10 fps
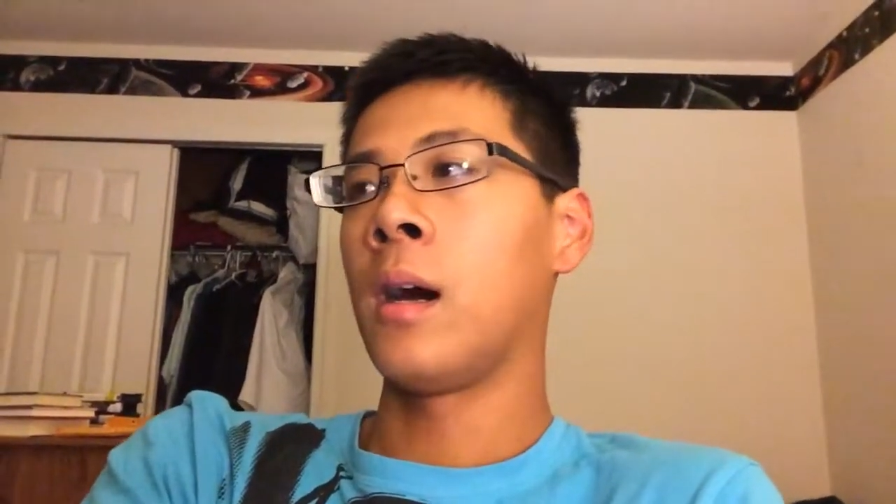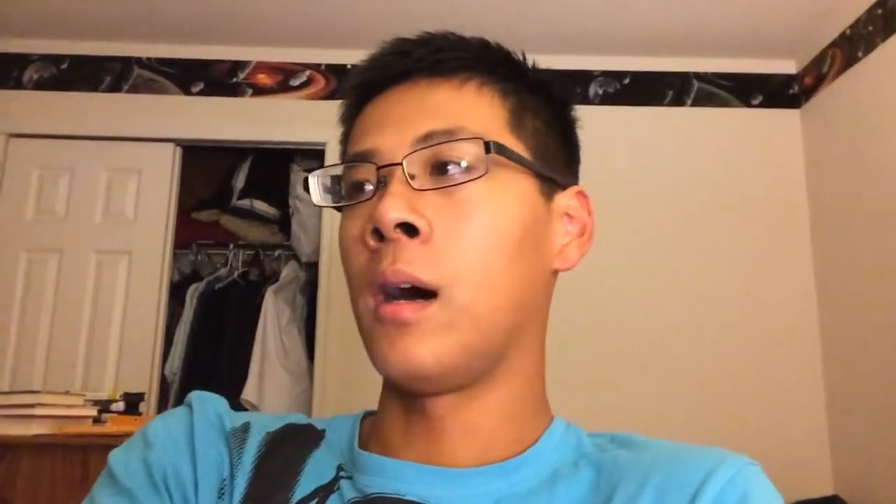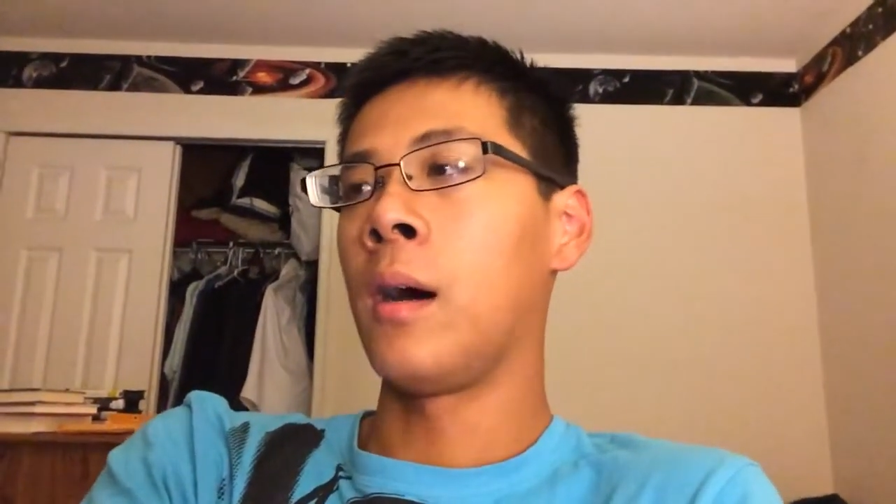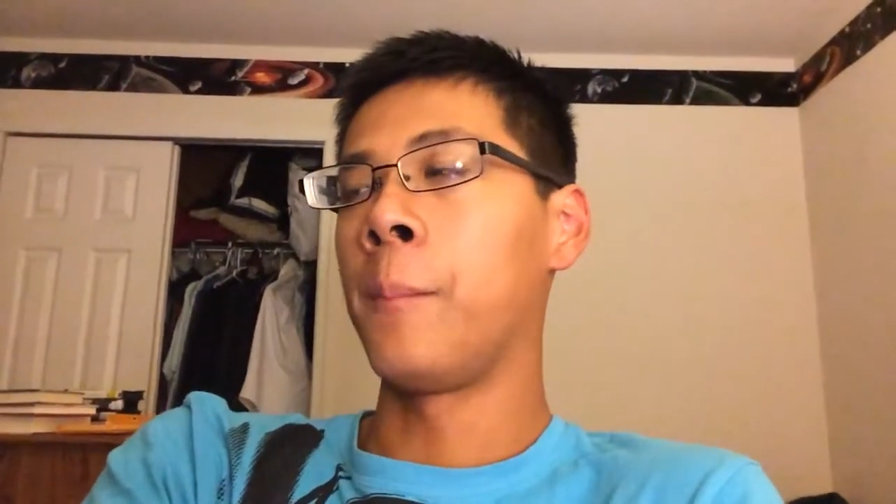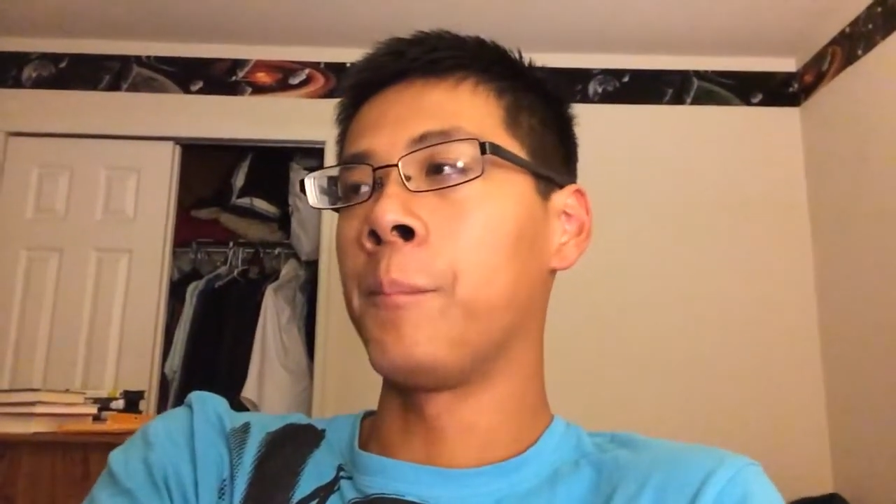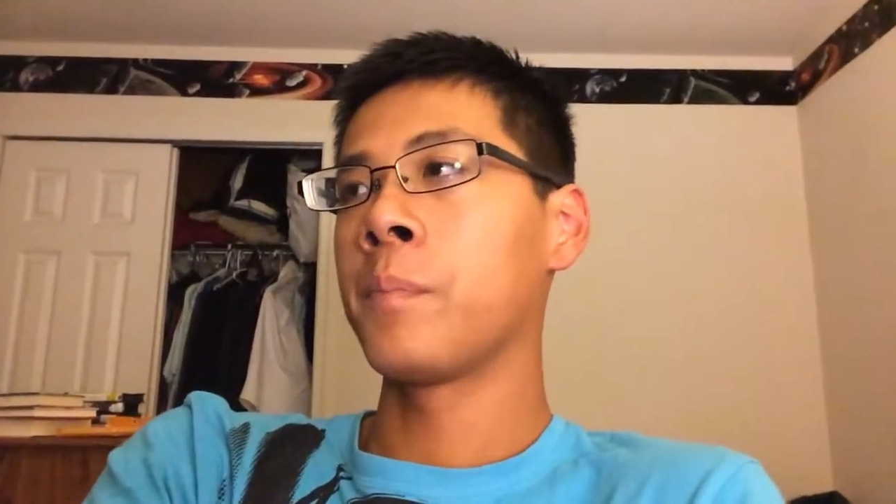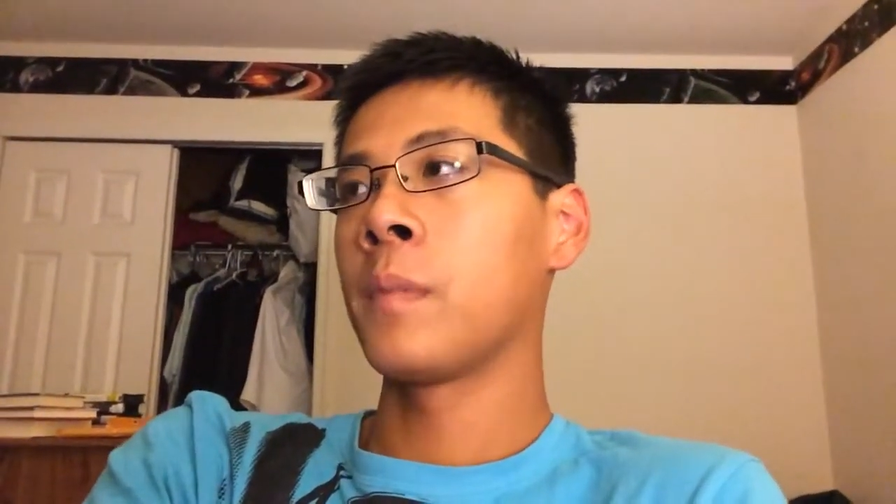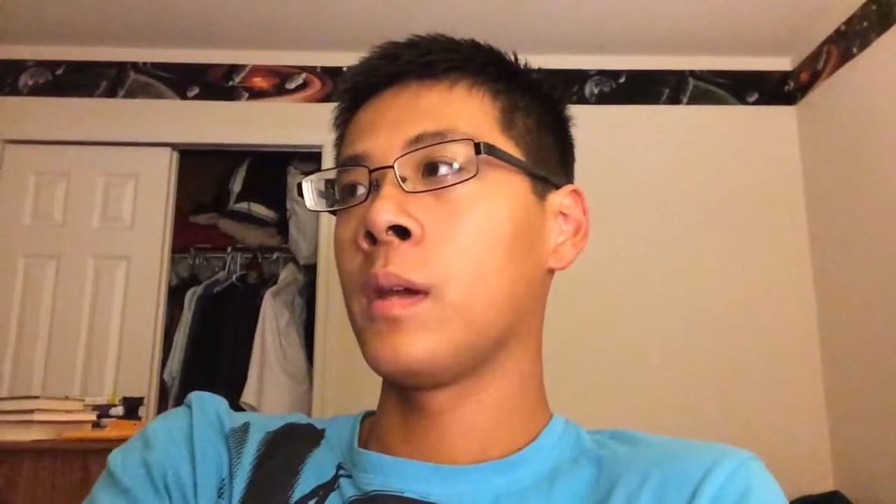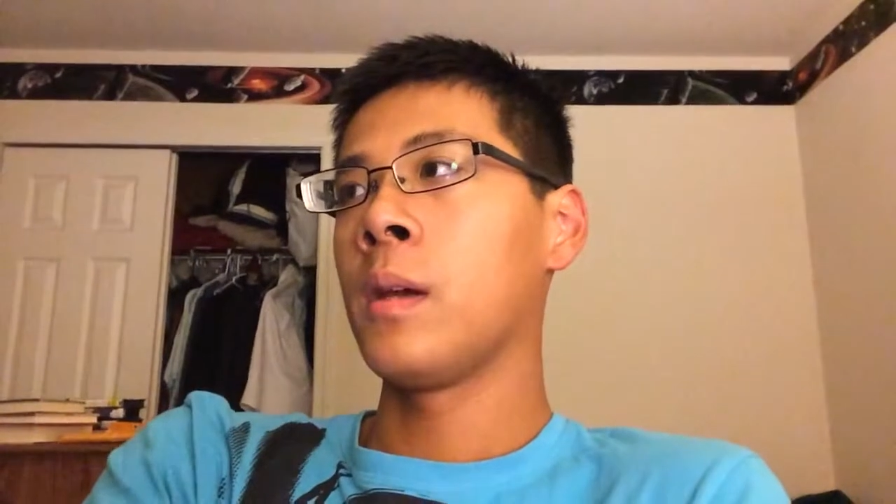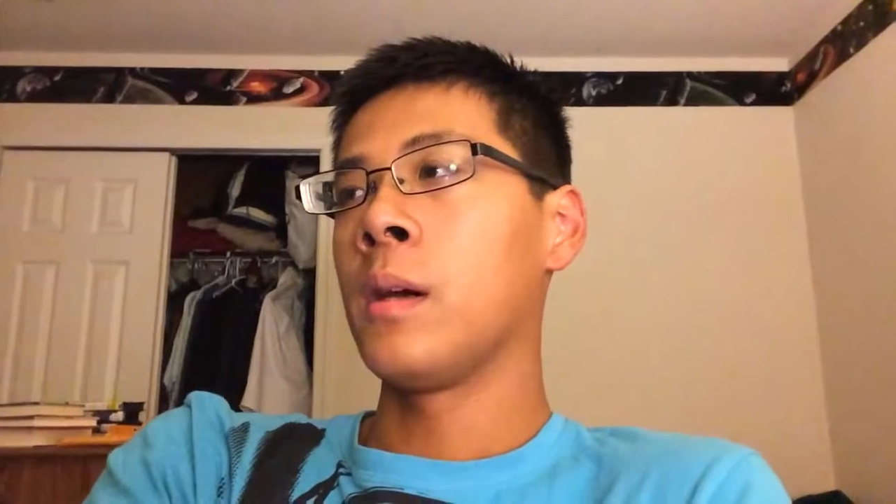
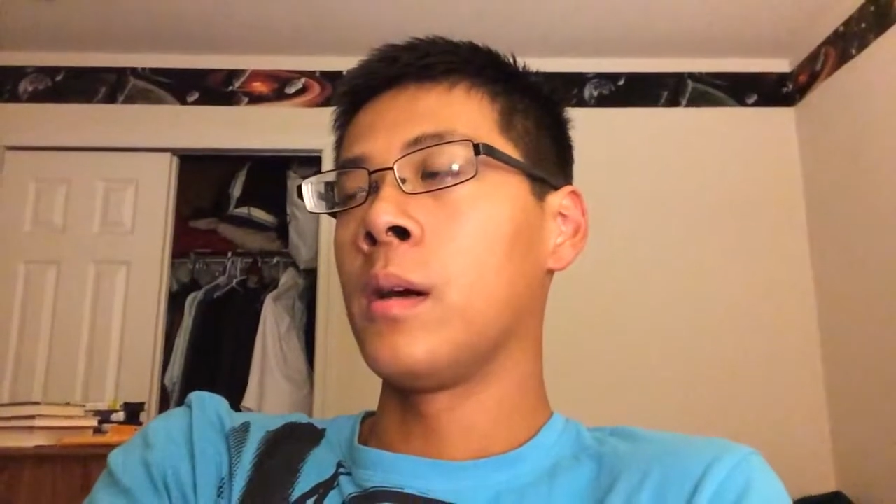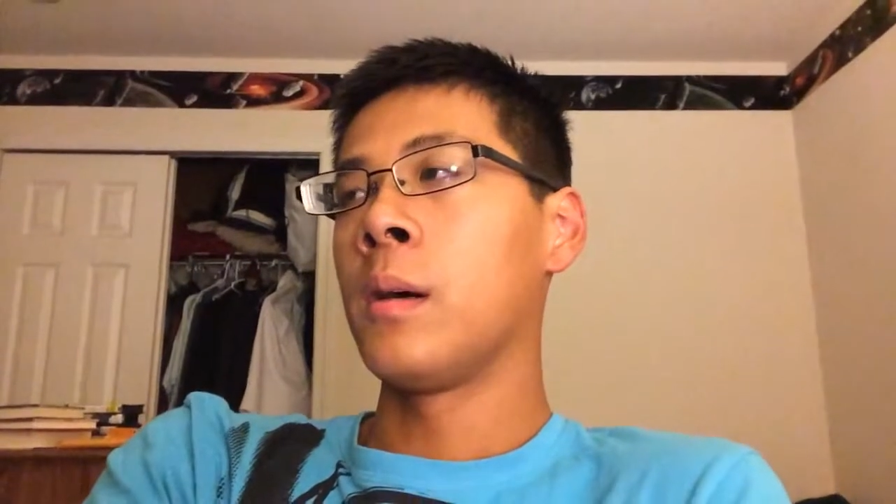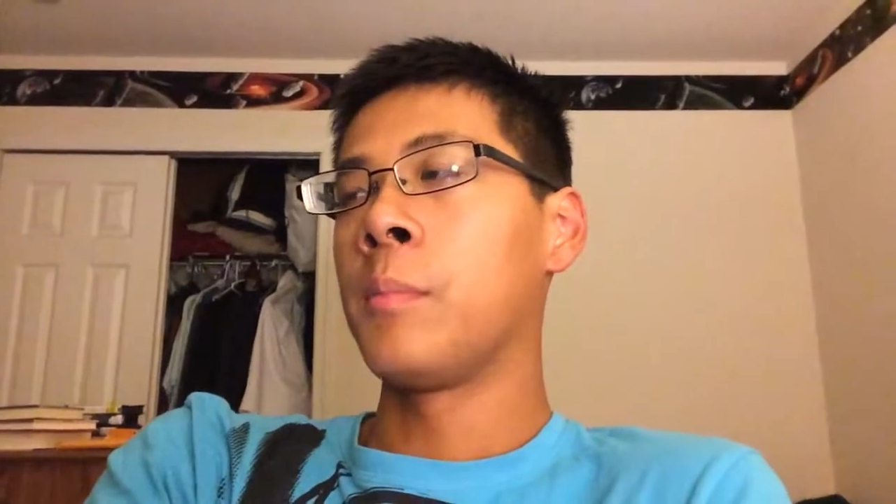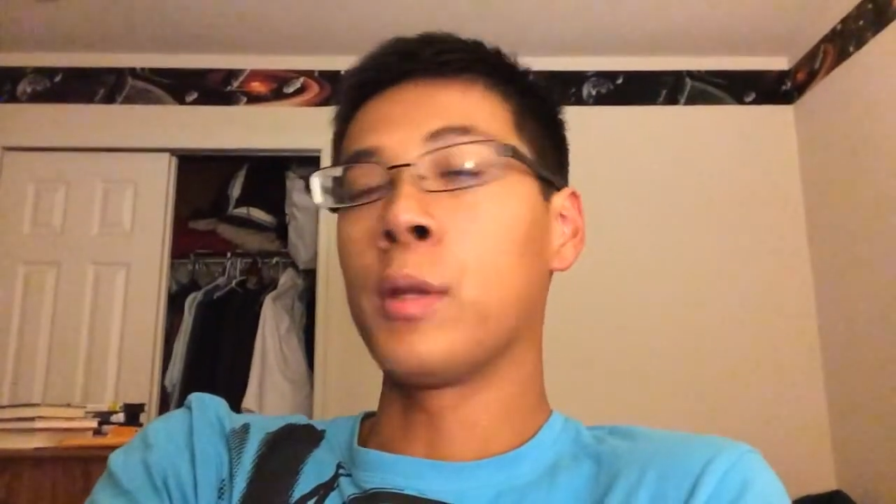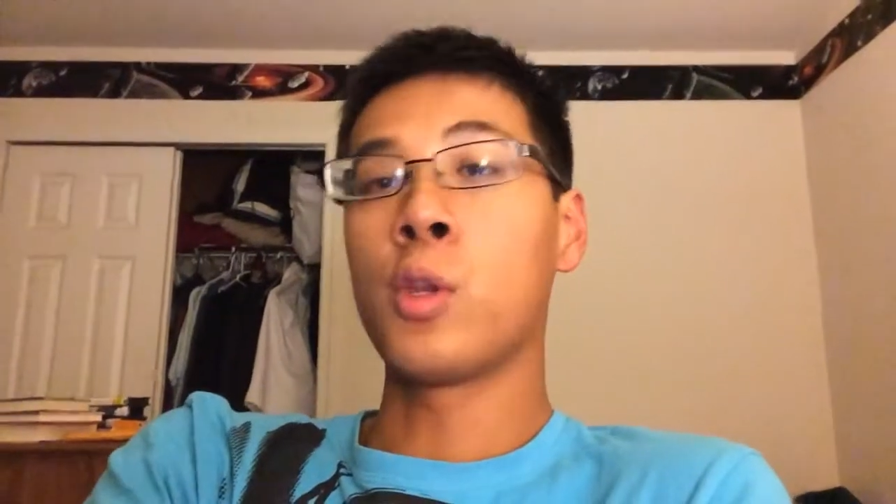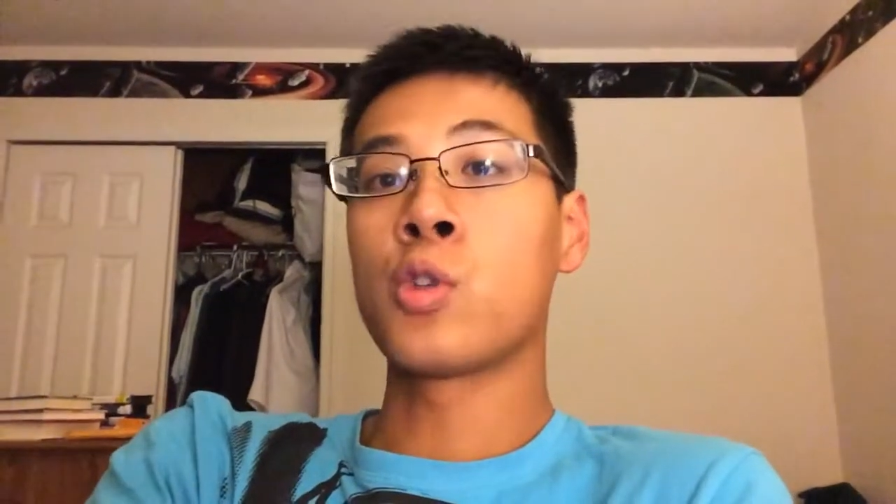but